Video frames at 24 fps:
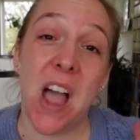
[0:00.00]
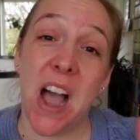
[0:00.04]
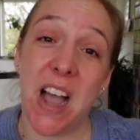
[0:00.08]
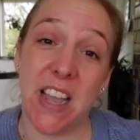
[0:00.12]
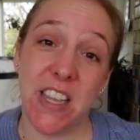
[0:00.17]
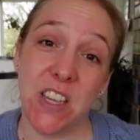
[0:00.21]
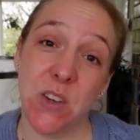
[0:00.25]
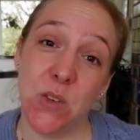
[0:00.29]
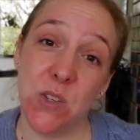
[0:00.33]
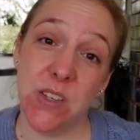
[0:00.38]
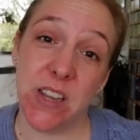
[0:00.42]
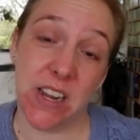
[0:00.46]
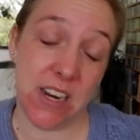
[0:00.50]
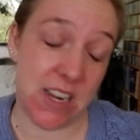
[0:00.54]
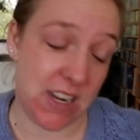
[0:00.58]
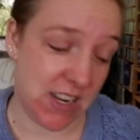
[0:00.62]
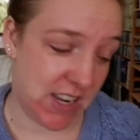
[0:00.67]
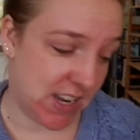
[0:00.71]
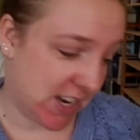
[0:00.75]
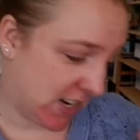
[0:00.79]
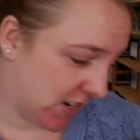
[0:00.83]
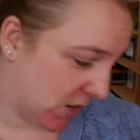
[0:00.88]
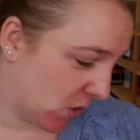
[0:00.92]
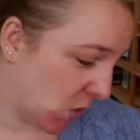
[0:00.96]
I use that in
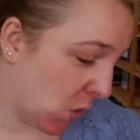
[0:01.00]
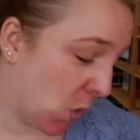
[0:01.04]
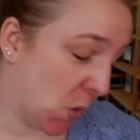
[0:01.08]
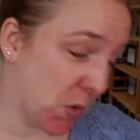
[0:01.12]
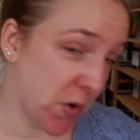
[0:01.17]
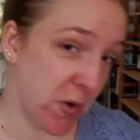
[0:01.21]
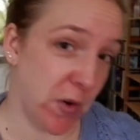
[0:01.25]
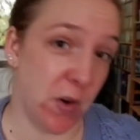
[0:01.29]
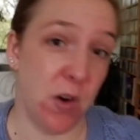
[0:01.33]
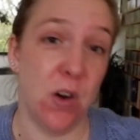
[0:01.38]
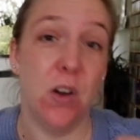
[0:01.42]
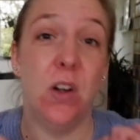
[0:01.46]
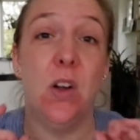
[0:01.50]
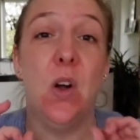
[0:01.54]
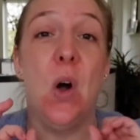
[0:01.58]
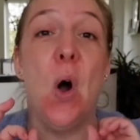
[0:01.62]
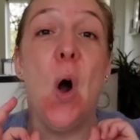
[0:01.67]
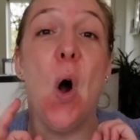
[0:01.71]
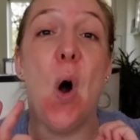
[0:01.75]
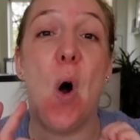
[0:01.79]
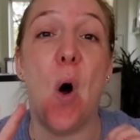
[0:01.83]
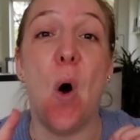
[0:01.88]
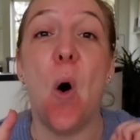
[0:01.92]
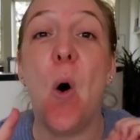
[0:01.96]
the inner corner
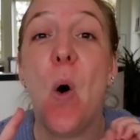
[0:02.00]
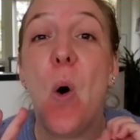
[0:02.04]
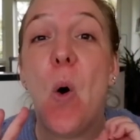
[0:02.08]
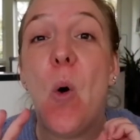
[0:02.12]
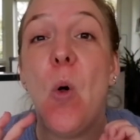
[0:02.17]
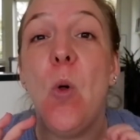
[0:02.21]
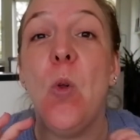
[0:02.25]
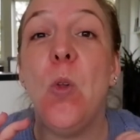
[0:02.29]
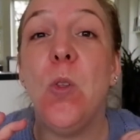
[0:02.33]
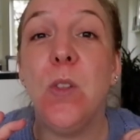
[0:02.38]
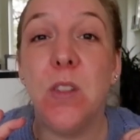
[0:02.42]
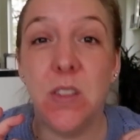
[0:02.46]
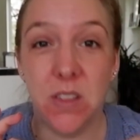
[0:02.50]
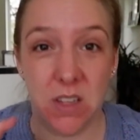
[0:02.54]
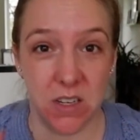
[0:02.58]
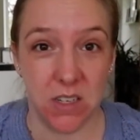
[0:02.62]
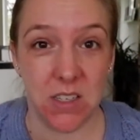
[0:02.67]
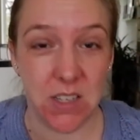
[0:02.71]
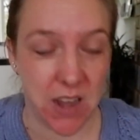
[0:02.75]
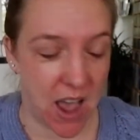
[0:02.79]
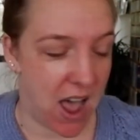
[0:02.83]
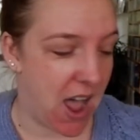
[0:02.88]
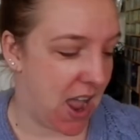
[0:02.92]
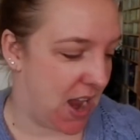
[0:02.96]
all the
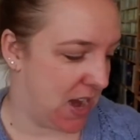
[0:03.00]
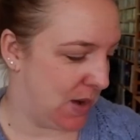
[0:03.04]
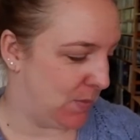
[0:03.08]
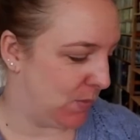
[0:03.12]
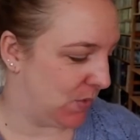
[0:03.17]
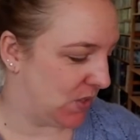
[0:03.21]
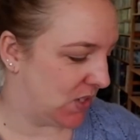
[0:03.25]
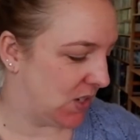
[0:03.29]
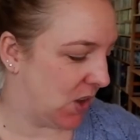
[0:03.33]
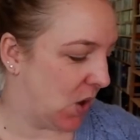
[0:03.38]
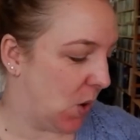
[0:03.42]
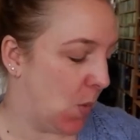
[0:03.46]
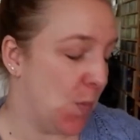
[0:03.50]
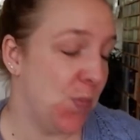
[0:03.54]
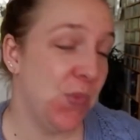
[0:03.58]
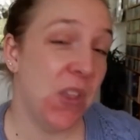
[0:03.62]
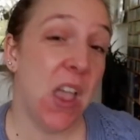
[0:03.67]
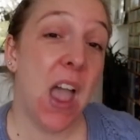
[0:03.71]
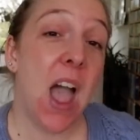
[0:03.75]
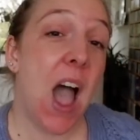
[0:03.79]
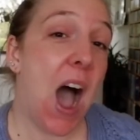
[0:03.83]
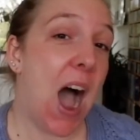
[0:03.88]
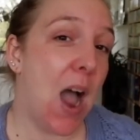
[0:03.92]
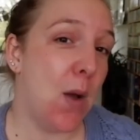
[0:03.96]
time. So
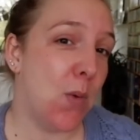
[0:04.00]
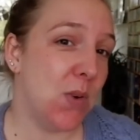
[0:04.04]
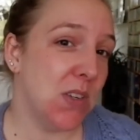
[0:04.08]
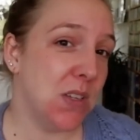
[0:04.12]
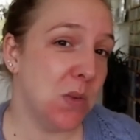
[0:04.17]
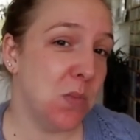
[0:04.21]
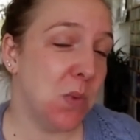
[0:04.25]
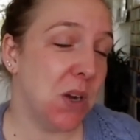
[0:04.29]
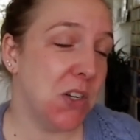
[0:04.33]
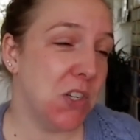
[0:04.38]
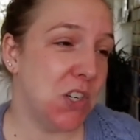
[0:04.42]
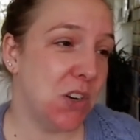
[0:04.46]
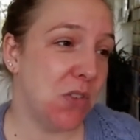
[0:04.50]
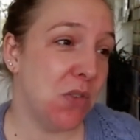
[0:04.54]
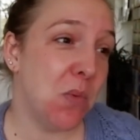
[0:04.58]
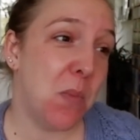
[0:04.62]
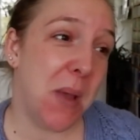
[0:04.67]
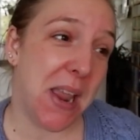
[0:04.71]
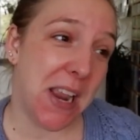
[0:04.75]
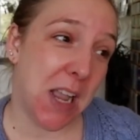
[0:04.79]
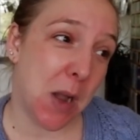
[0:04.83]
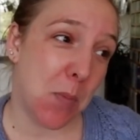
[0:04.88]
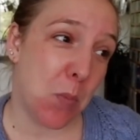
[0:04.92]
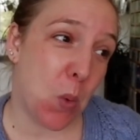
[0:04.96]
I wasn't much of a
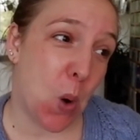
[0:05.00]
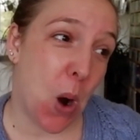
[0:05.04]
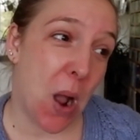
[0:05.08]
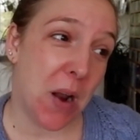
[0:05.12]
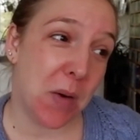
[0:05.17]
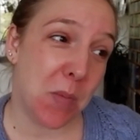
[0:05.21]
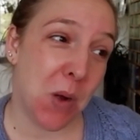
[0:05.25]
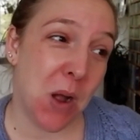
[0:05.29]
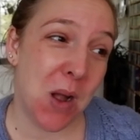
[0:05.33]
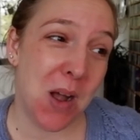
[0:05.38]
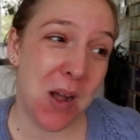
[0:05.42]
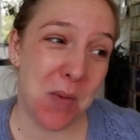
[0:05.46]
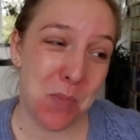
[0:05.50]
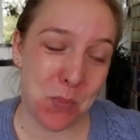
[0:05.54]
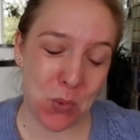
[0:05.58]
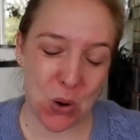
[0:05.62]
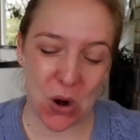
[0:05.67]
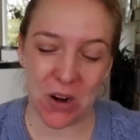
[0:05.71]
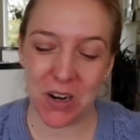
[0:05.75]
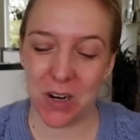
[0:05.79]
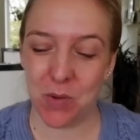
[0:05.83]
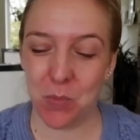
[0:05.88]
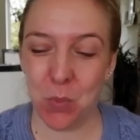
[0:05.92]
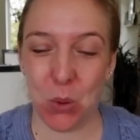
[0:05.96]
makeup
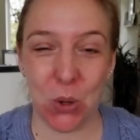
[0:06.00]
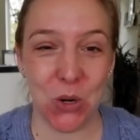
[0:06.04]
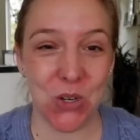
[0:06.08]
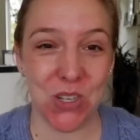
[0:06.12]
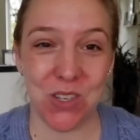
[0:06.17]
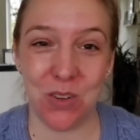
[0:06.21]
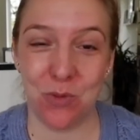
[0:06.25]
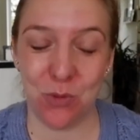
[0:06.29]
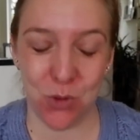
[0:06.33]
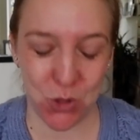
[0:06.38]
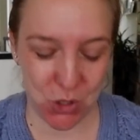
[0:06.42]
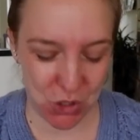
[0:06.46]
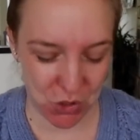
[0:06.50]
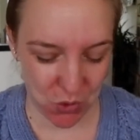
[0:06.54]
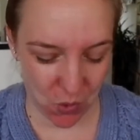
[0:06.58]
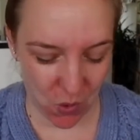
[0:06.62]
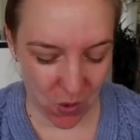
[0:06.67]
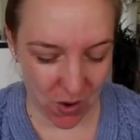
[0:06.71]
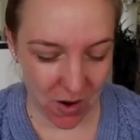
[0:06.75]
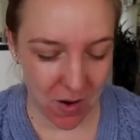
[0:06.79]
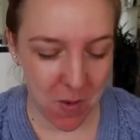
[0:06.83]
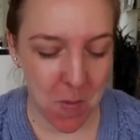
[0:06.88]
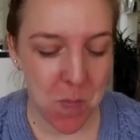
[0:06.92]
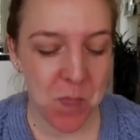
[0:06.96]
product person for
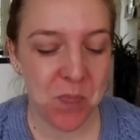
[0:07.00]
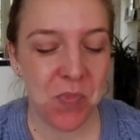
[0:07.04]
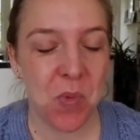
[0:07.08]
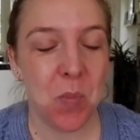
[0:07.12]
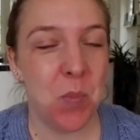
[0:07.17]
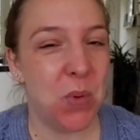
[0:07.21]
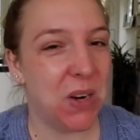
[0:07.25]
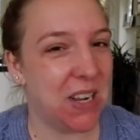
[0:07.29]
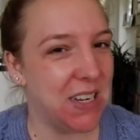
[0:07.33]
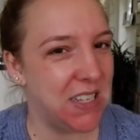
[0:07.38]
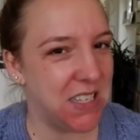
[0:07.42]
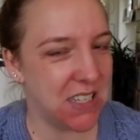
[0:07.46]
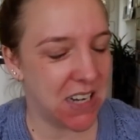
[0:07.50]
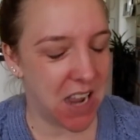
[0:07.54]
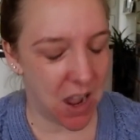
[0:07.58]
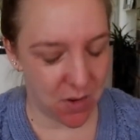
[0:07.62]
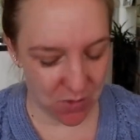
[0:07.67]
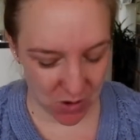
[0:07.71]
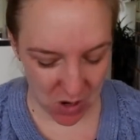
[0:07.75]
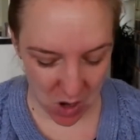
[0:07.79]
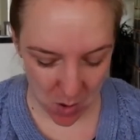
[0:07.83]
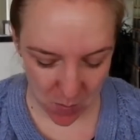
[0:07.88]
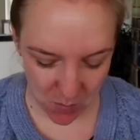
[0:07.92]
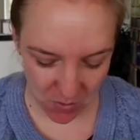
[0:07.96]
sure, but I did
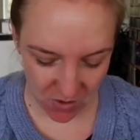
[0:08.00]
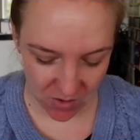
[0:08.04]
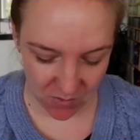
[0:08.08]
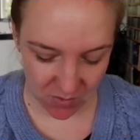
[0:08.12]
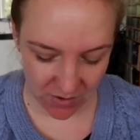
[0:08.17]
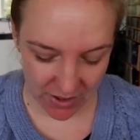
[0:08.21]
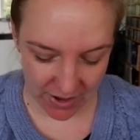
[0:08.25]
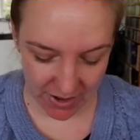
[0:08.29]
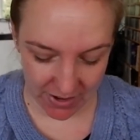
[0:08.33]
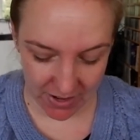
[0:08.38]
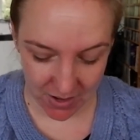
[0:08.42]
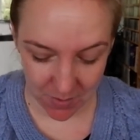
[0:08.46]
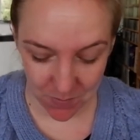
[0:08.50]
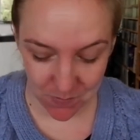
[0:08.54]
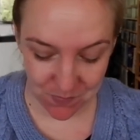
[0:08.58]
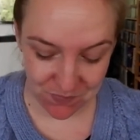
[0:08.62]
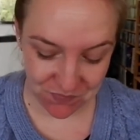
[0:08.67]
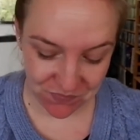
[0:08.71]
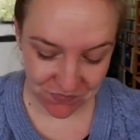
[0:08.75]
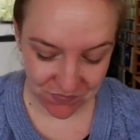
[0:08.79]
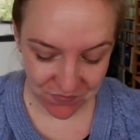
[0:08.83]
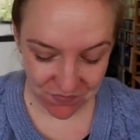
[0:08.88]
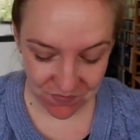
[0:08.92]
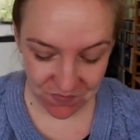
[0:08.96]
have a couple of like
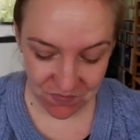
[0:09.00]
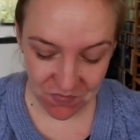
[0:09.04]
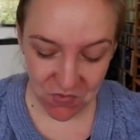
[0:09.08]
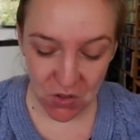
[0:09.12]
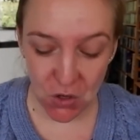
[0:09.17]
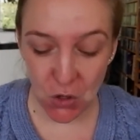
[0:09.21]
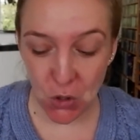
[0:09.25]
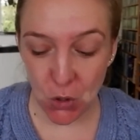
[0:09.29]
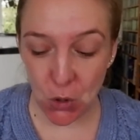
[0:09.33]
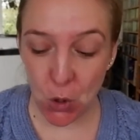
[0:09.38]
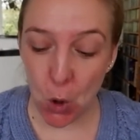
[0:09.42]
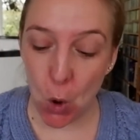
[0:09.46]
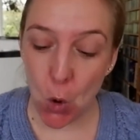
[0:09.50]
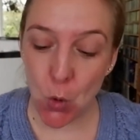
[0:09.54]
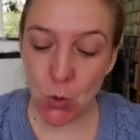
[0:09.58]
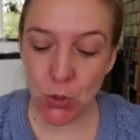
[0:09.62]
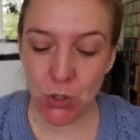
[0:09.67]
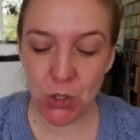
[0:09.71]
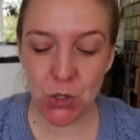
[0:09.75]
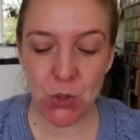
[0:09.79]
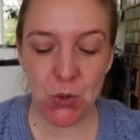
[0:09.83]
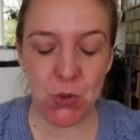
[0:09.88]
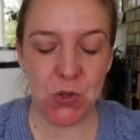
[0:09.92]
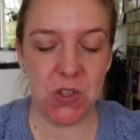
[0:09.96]

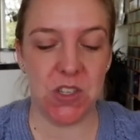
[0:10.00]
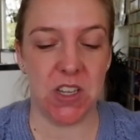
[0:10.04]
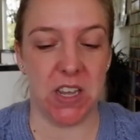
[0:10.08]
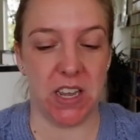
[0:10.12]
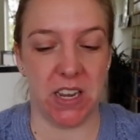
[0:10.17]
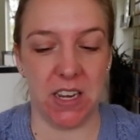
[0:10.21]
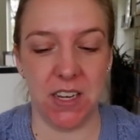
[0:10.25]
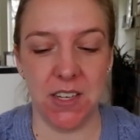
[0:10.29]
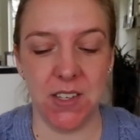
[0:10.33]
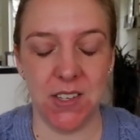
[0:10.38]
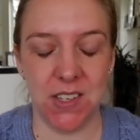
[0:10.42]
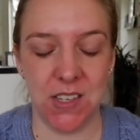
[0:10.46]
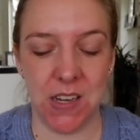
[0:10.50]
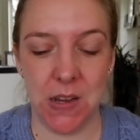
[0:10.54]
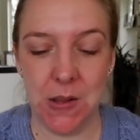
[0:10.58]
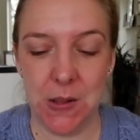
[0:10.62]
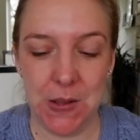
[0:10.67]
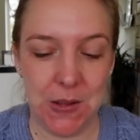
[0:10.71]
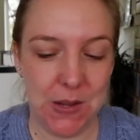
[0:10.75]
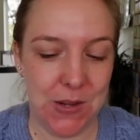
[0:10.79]
go-to things.